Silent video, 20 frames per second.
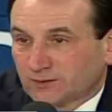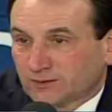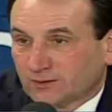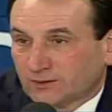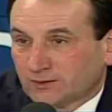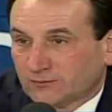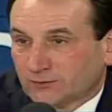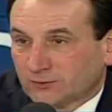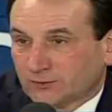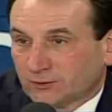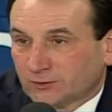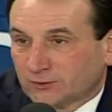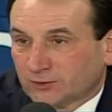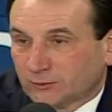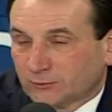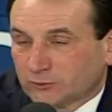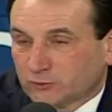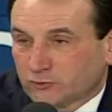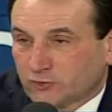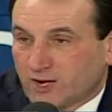You know, even though
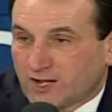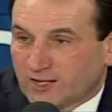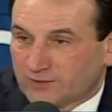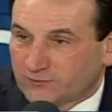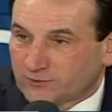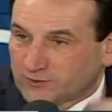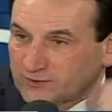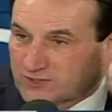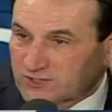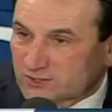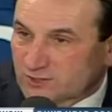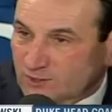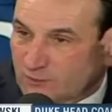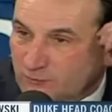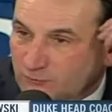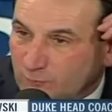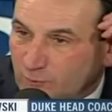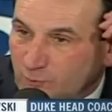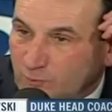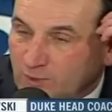they were driving us there
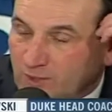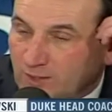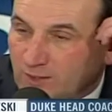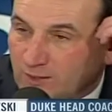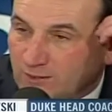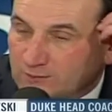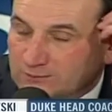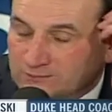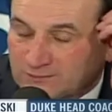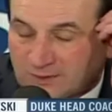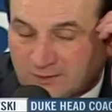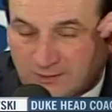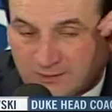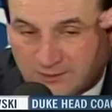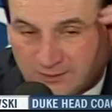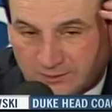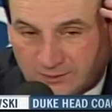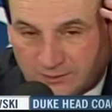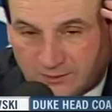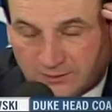for a while.
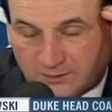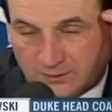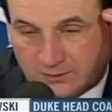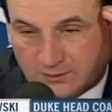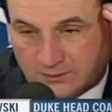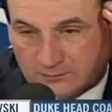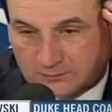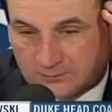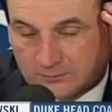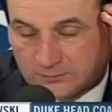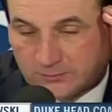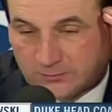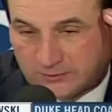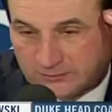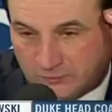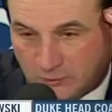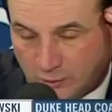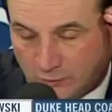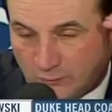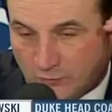
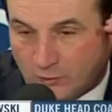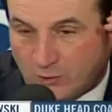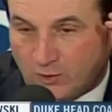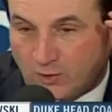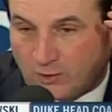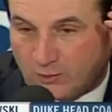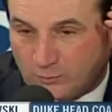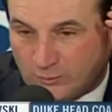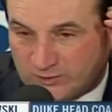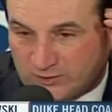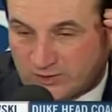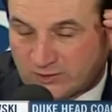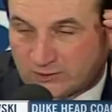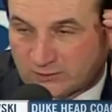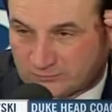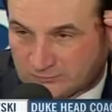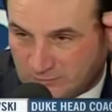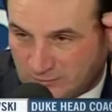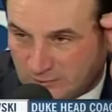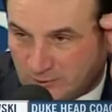But overall, we did
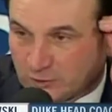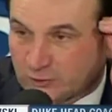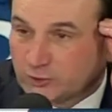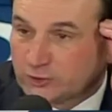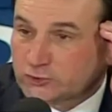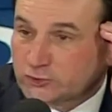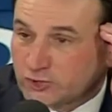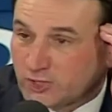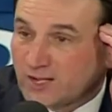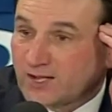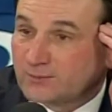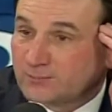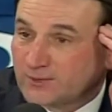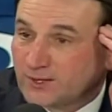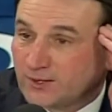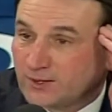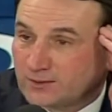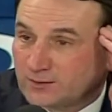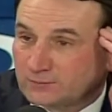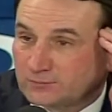a good job
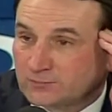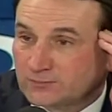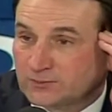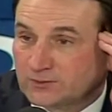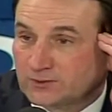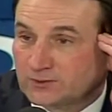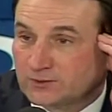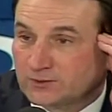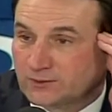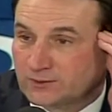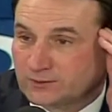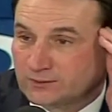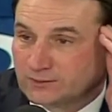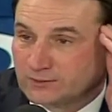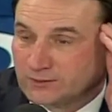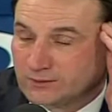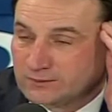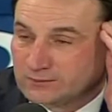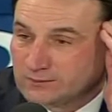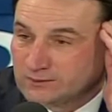on him.
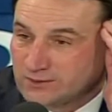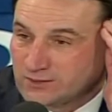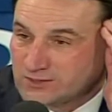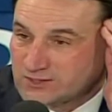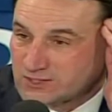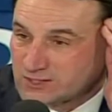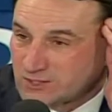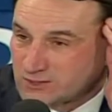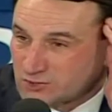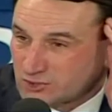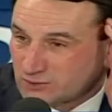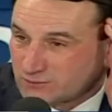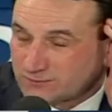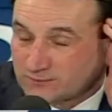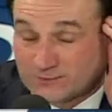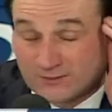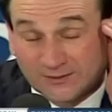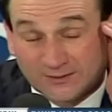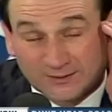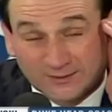And he's
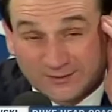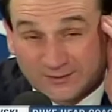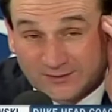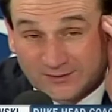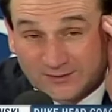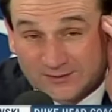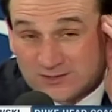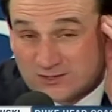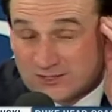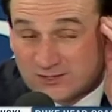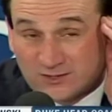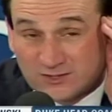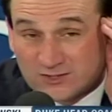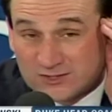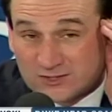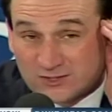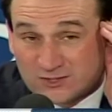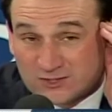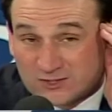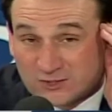
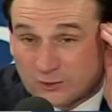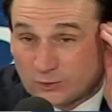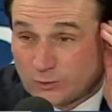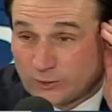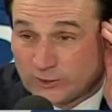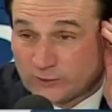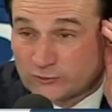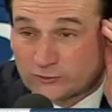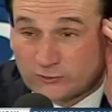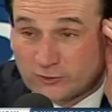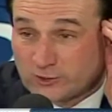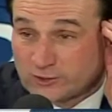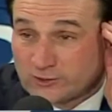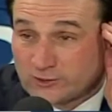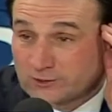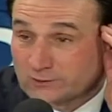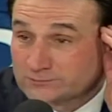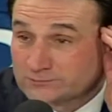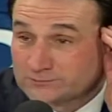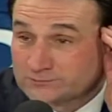just a quick
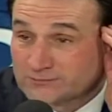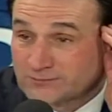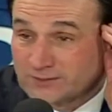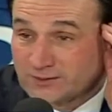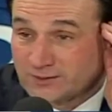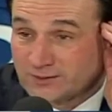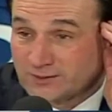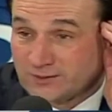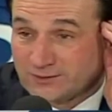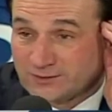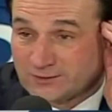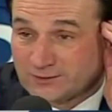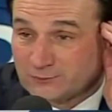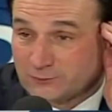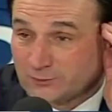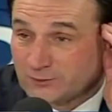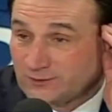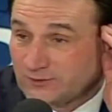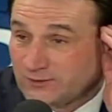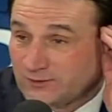trigger. He can
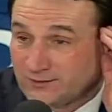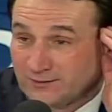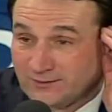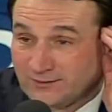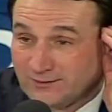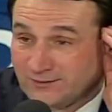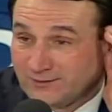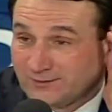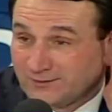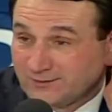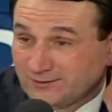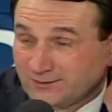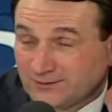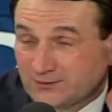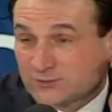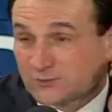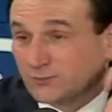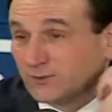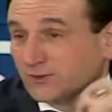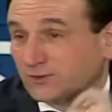really, and
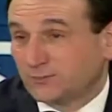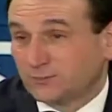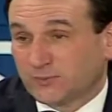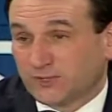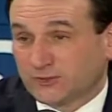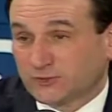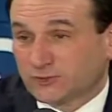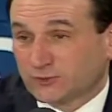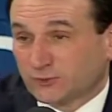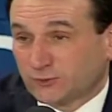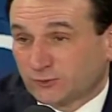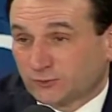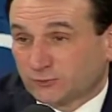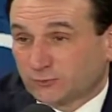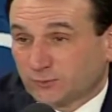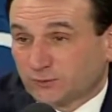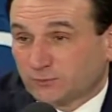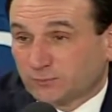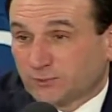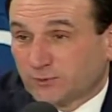he's one of the best
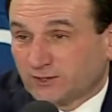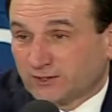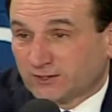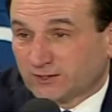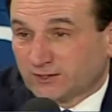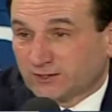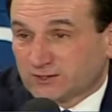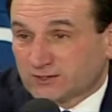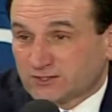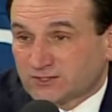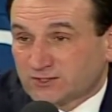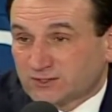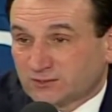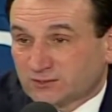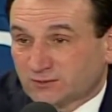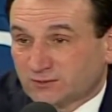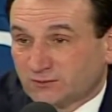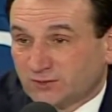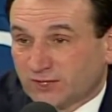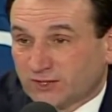shooters we've played against
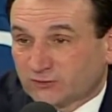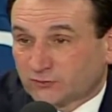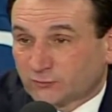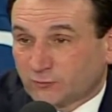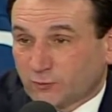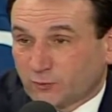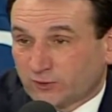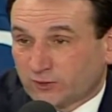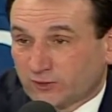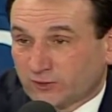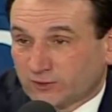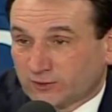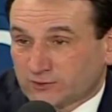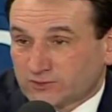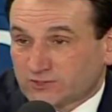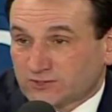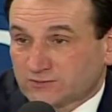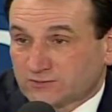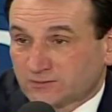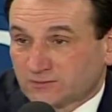in the last 4
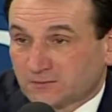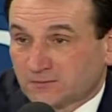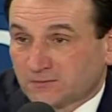years.